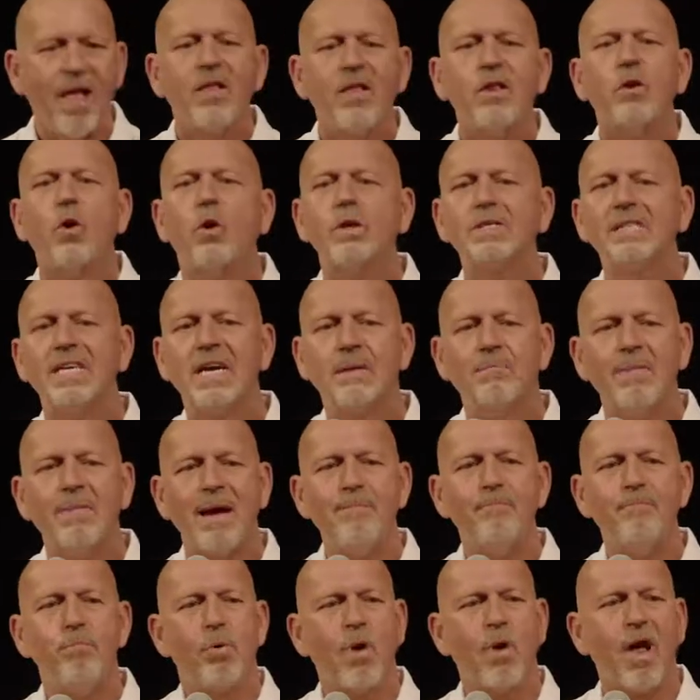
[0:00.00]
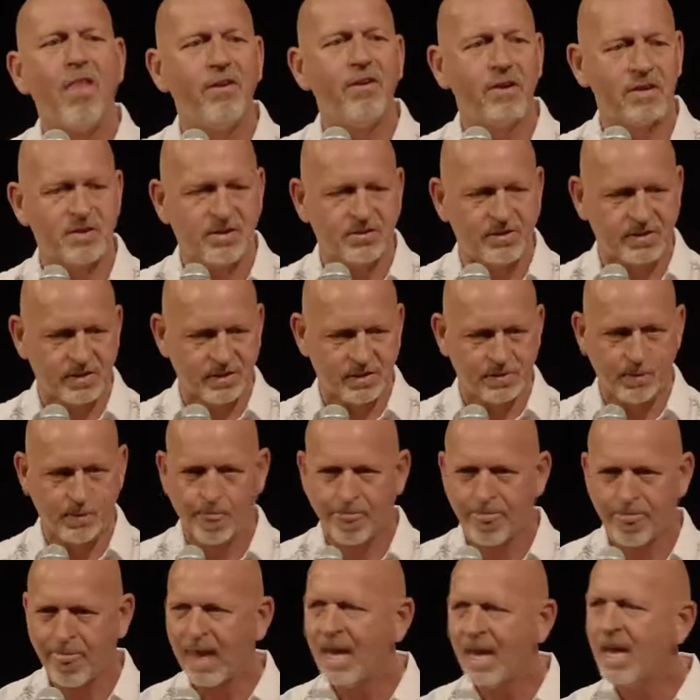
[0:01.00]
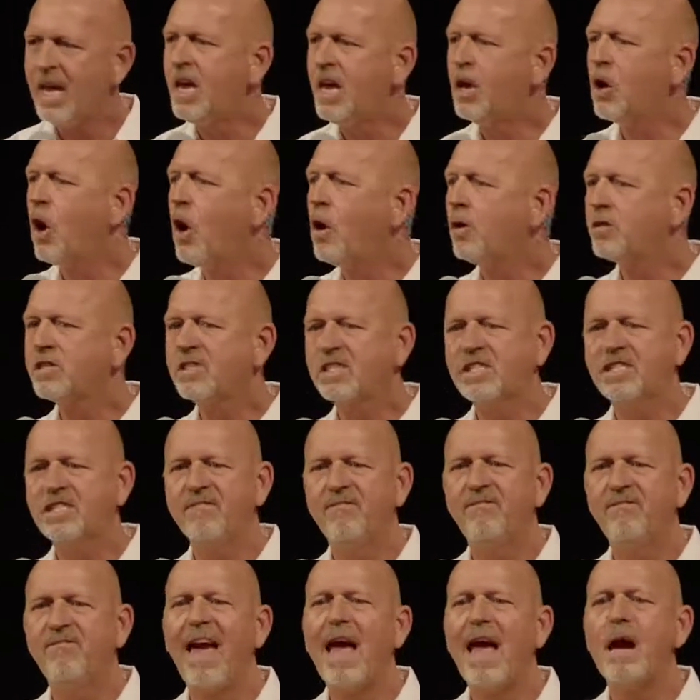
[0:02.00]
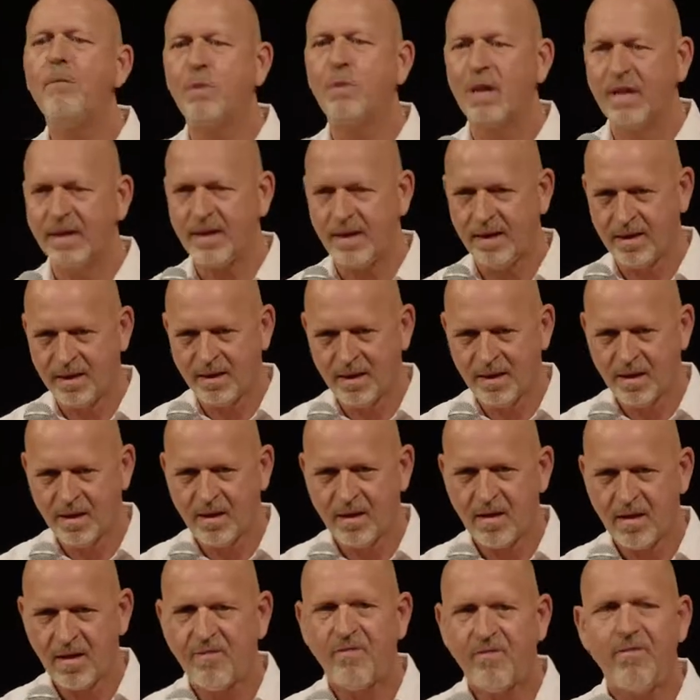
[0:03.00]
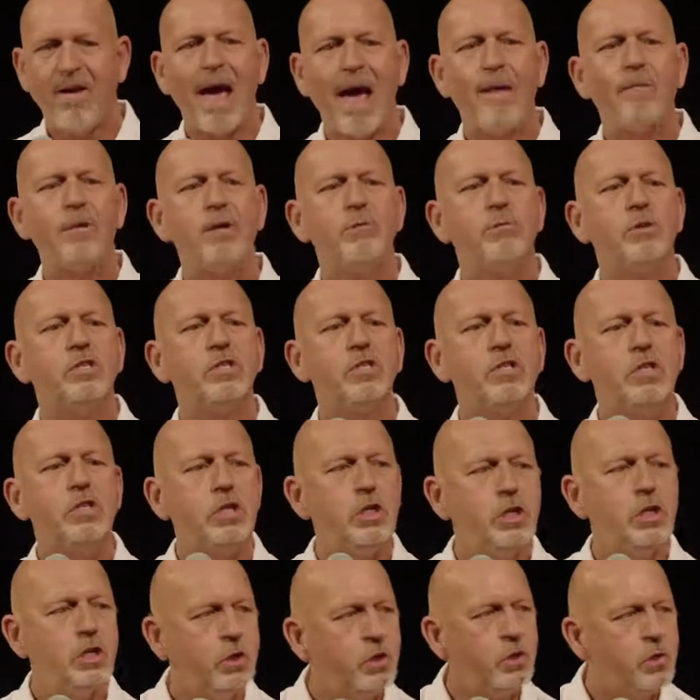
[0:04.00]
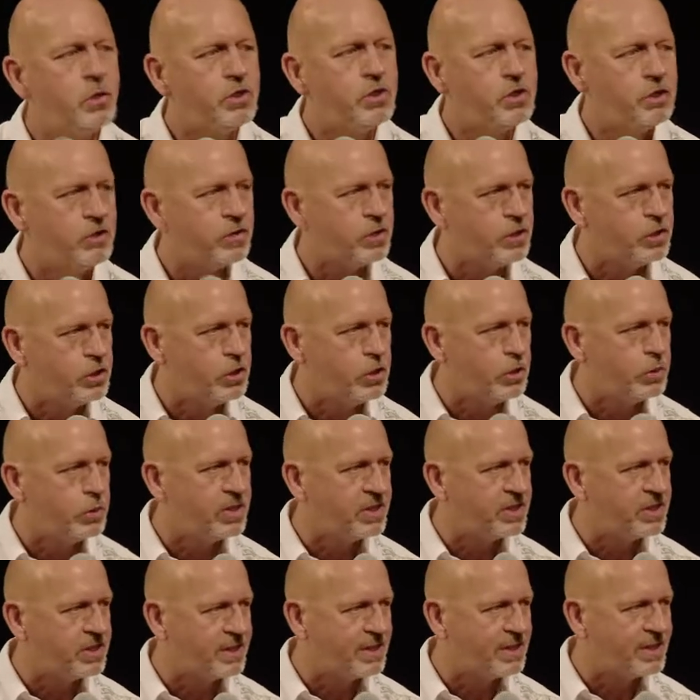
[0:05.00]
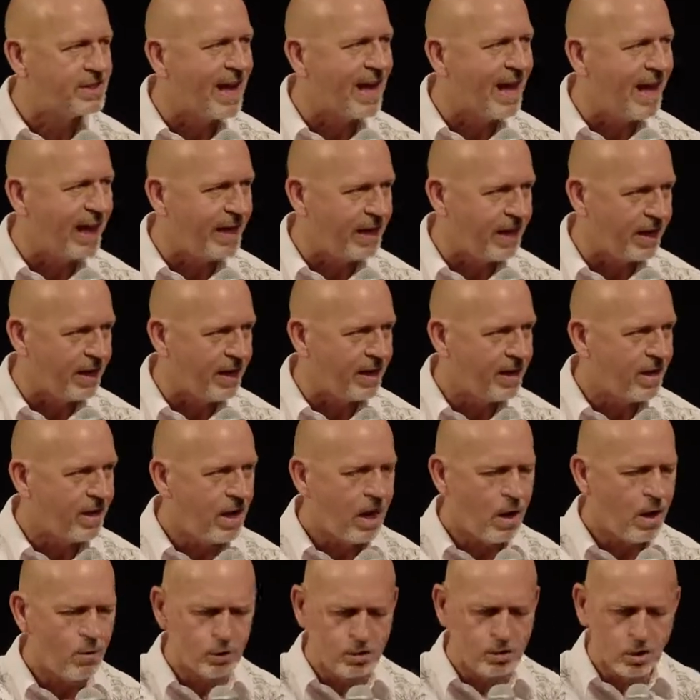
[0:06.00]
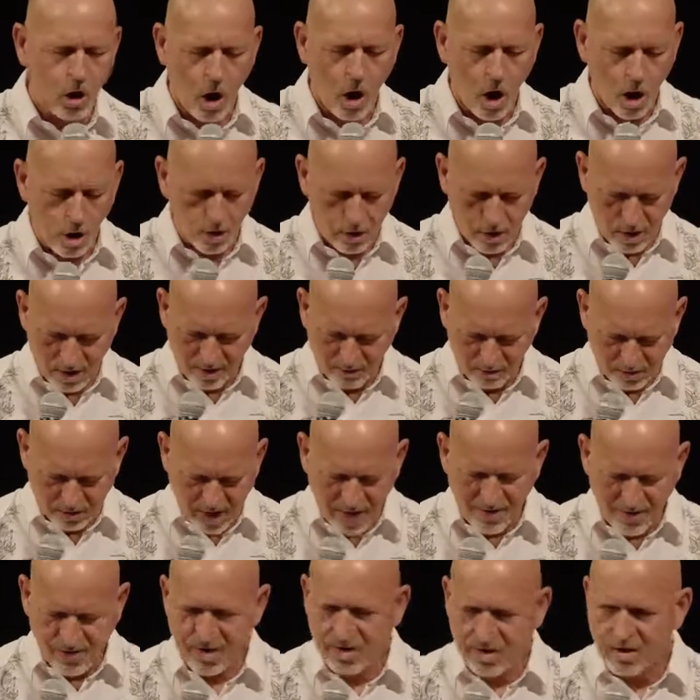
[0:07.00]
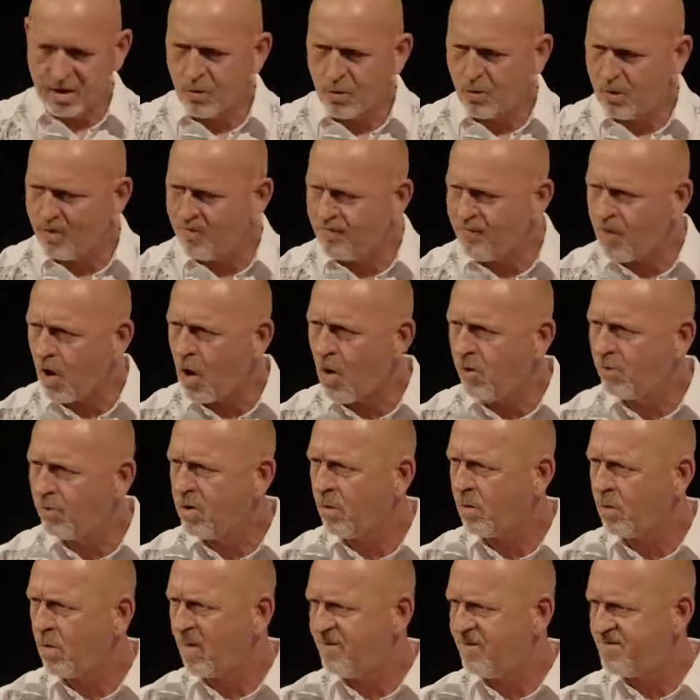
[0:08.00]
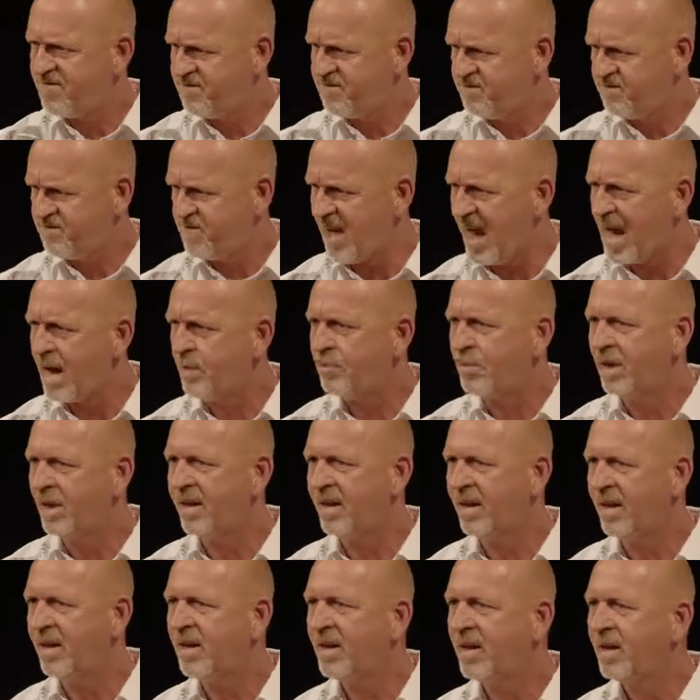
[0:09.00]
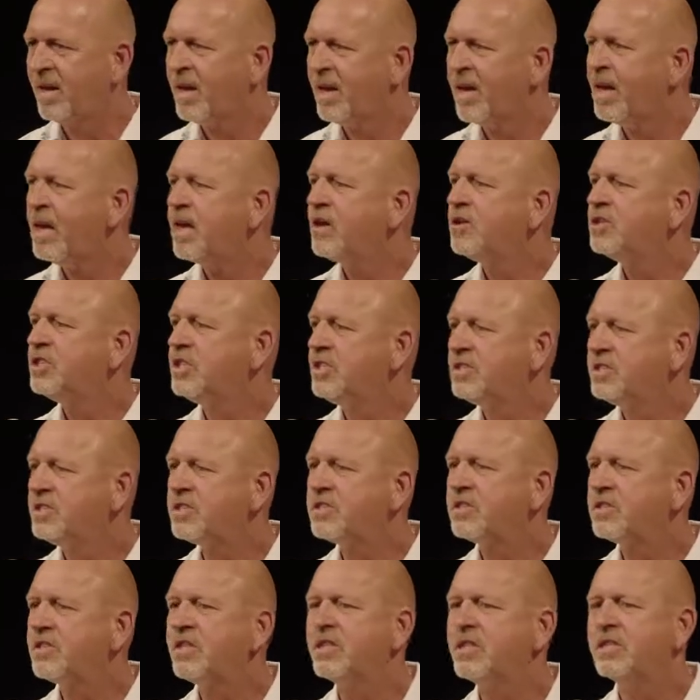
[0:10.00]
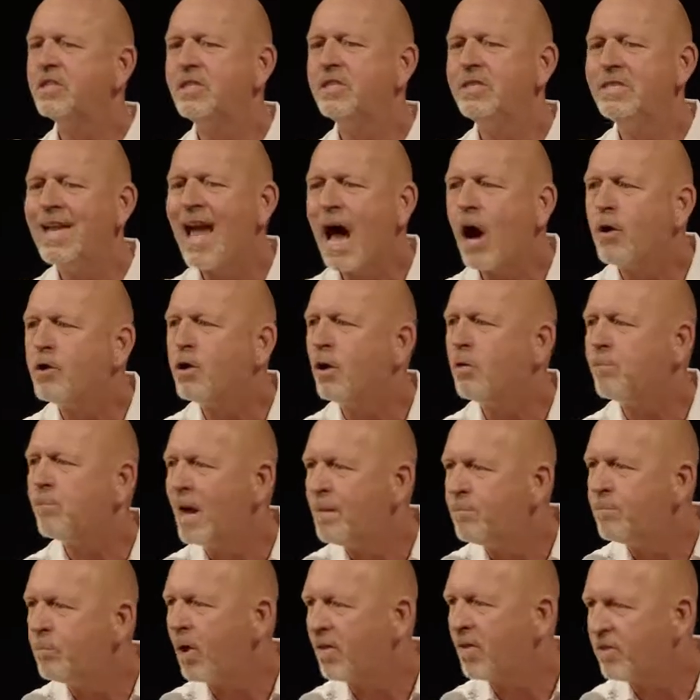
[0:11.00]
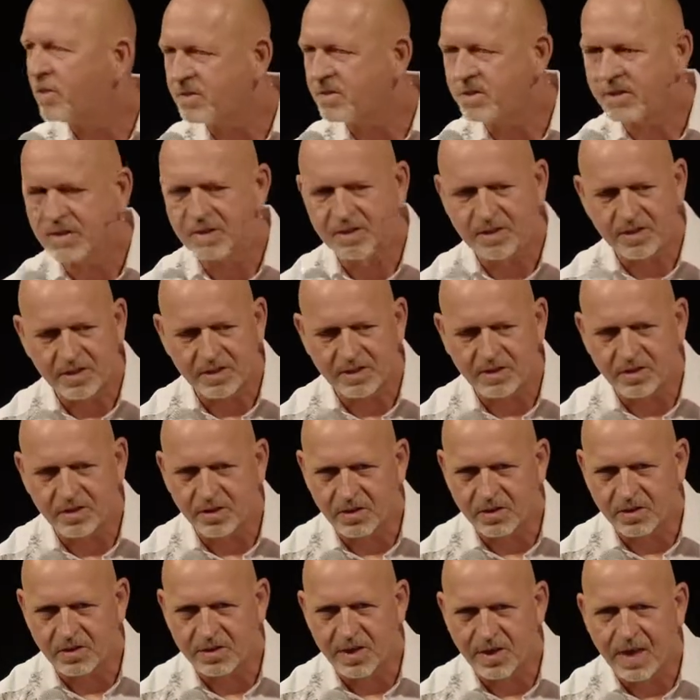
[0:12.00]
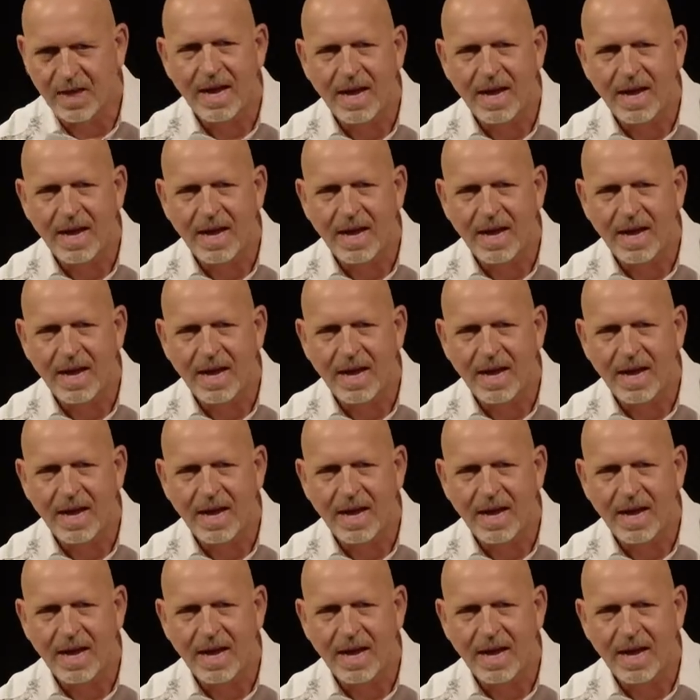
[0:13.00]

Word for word: Go tell my brothers. He called us family. Family was huge in the Jewish society. It was all it was everything revolved around family. Jesus says, Now you're my brothers and sisters.